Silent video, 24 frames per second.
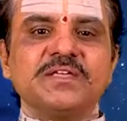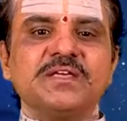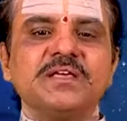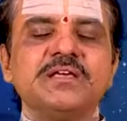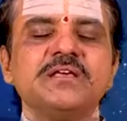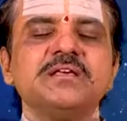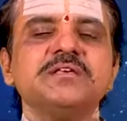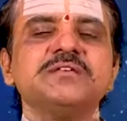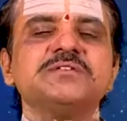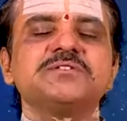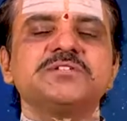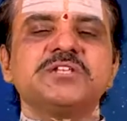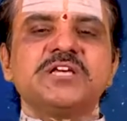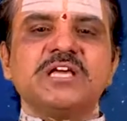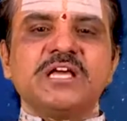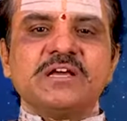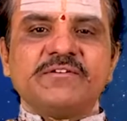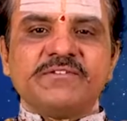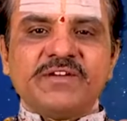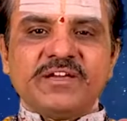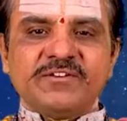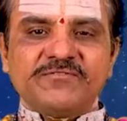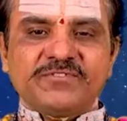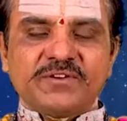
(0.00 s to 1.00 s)
Stay
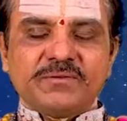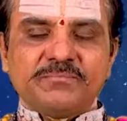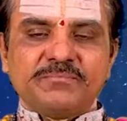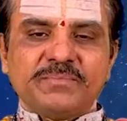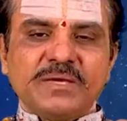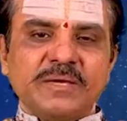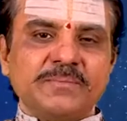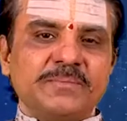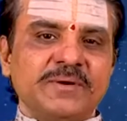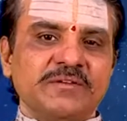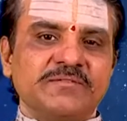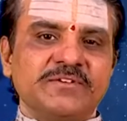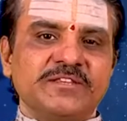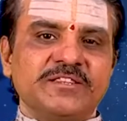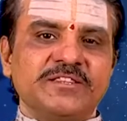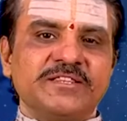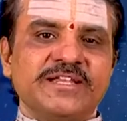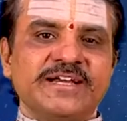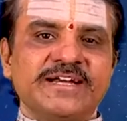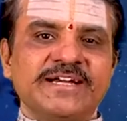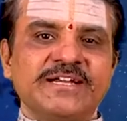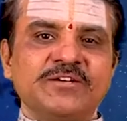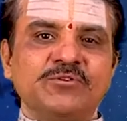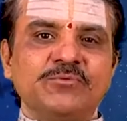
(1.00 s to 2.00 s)
away from people with
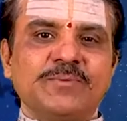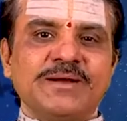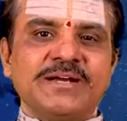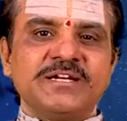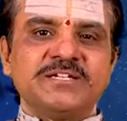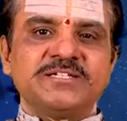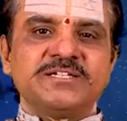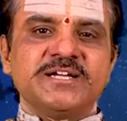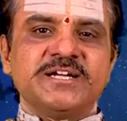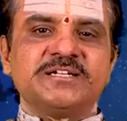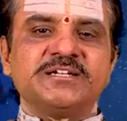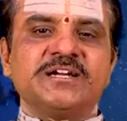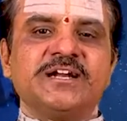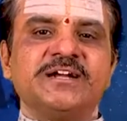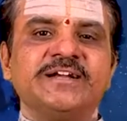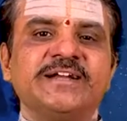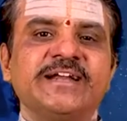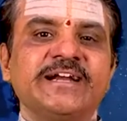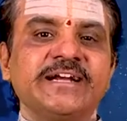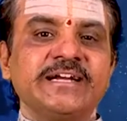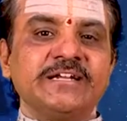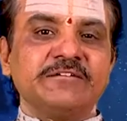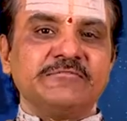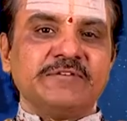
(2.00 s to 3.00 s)
negative mindset and
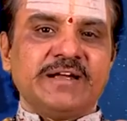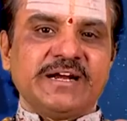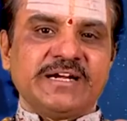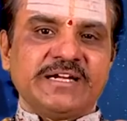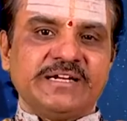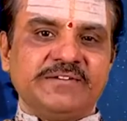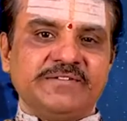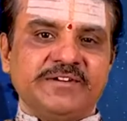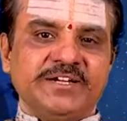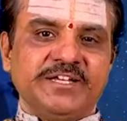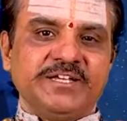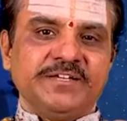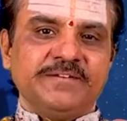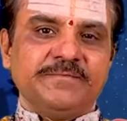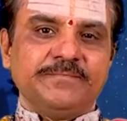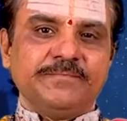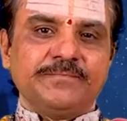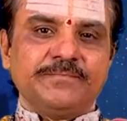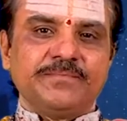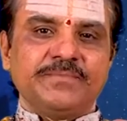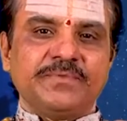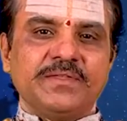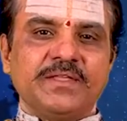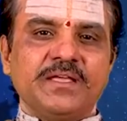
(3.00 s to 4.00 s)
negative activity.
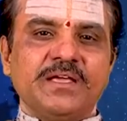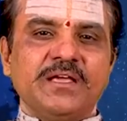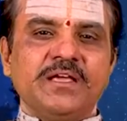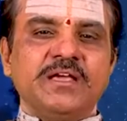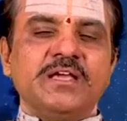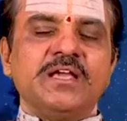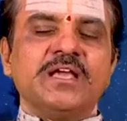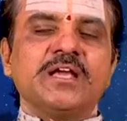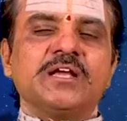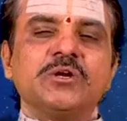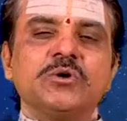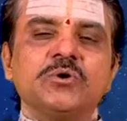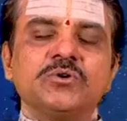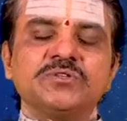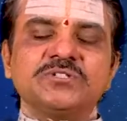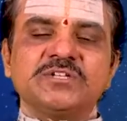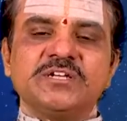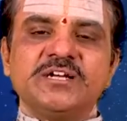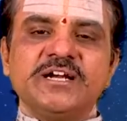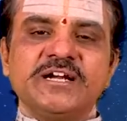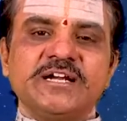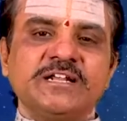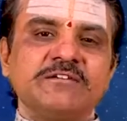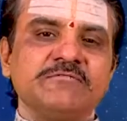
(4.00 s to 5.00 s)
A close
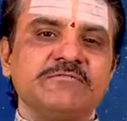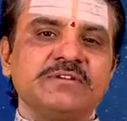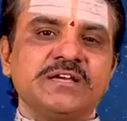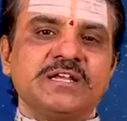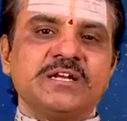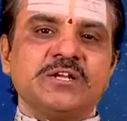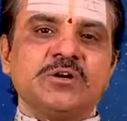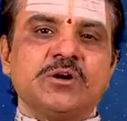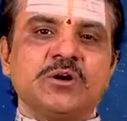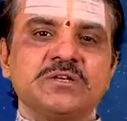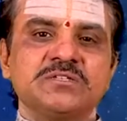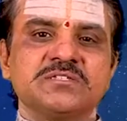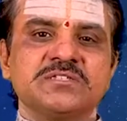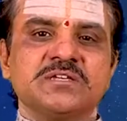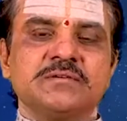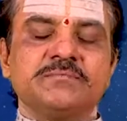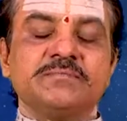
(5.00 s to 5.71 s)
relative can cause some